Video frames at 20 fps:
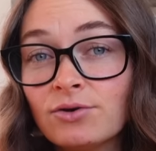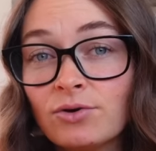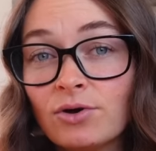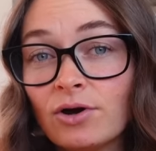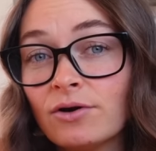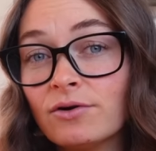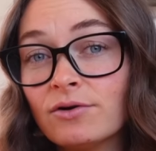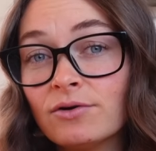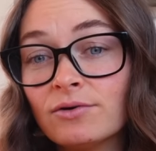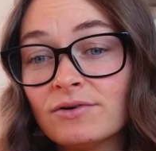you
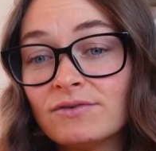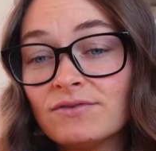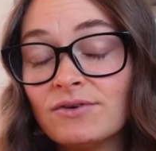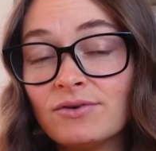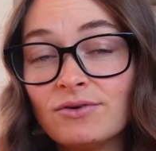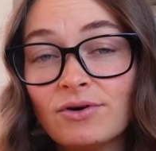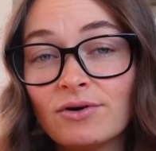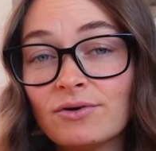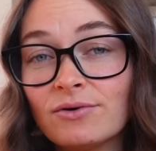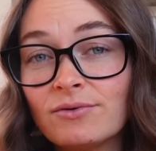go to if
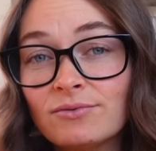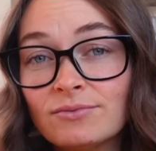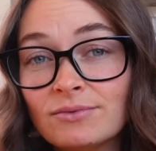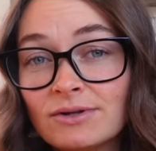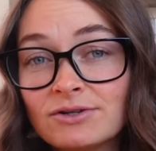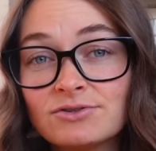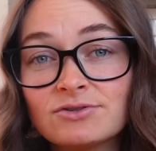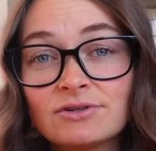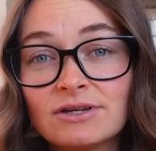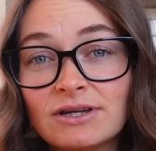you go to
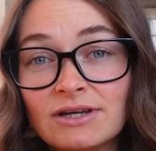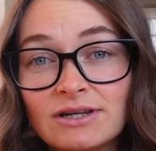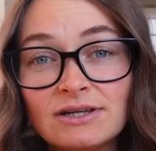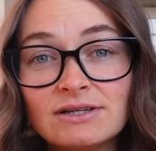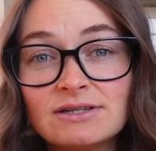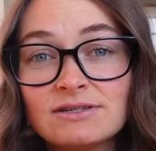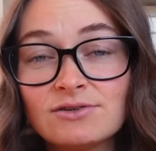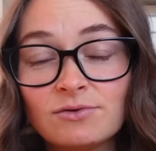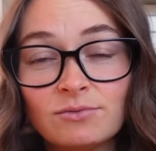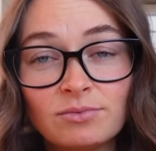literally
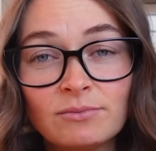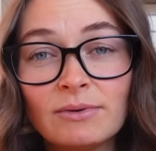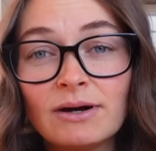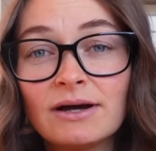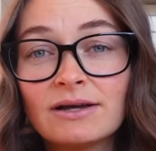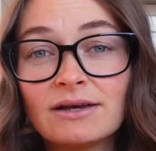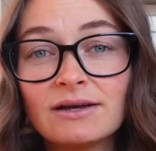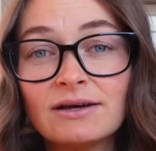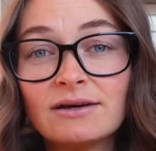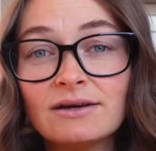any
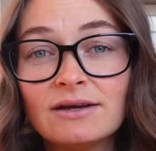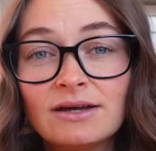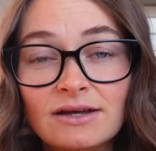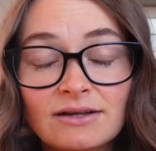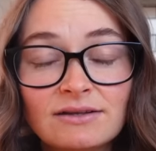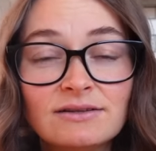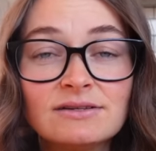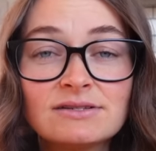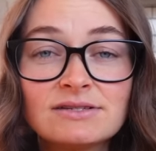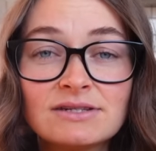supermarket
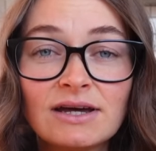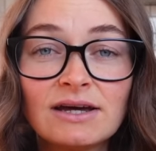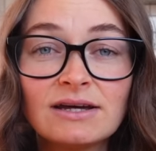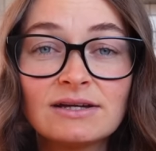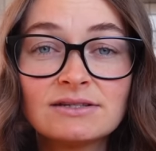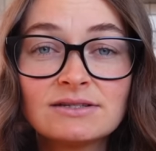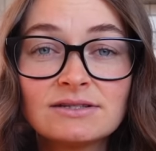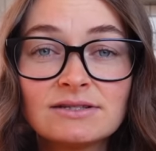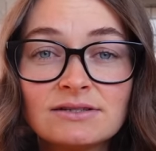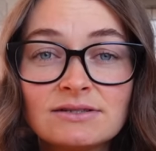in the
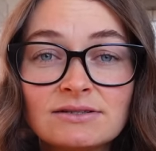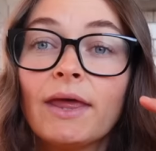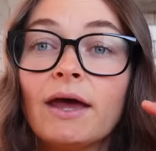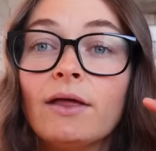States.